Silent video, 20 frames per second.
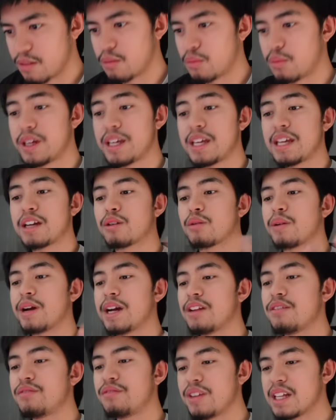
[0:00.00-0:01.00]
We
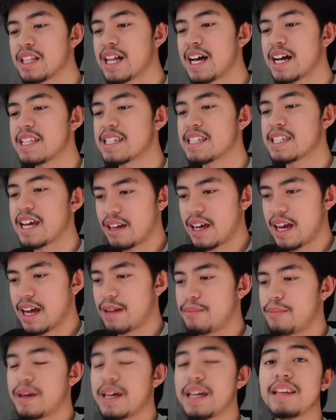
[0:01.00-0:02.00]
created V LANs
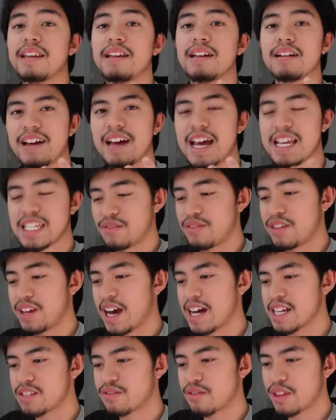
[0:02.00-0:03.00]
and made S V
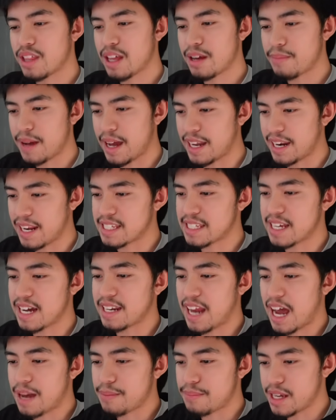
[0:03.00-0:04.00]
Is for them and
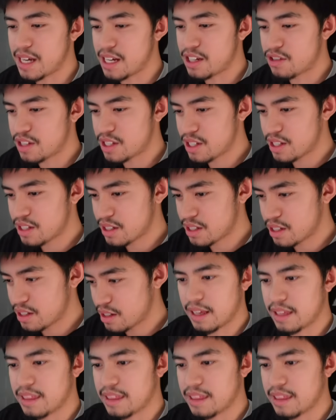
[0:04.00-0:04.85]
assigned I P addresses.